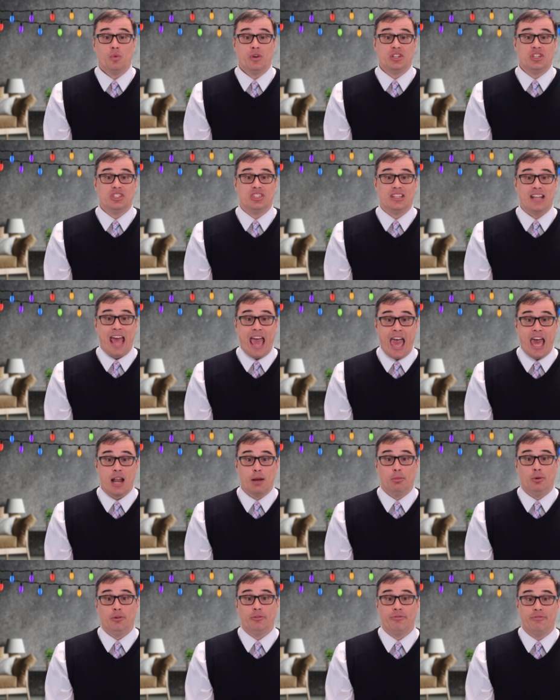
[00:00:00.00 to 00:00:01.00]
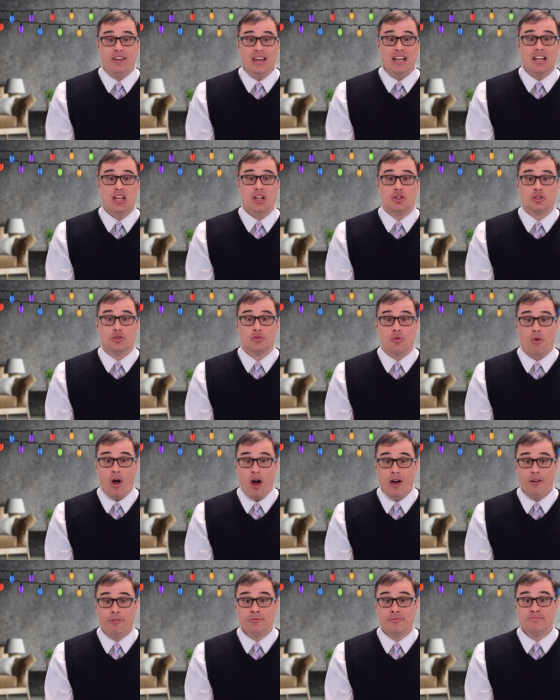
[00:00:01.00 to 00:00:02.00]
which is an animal feeding
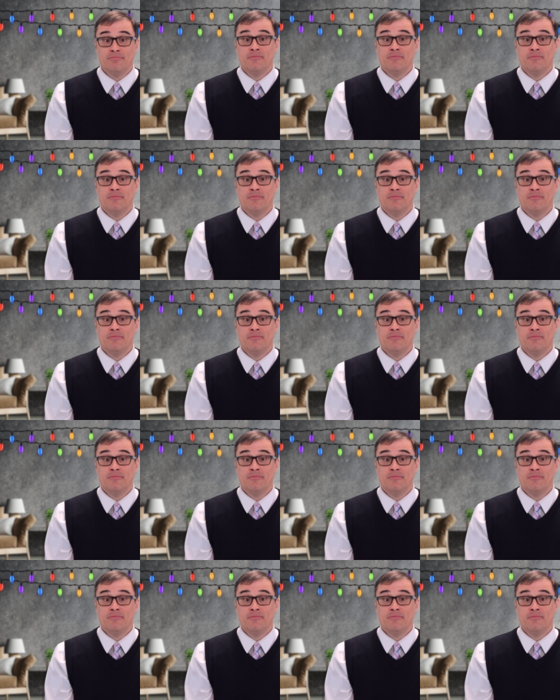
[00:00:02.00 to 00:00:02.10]
trough.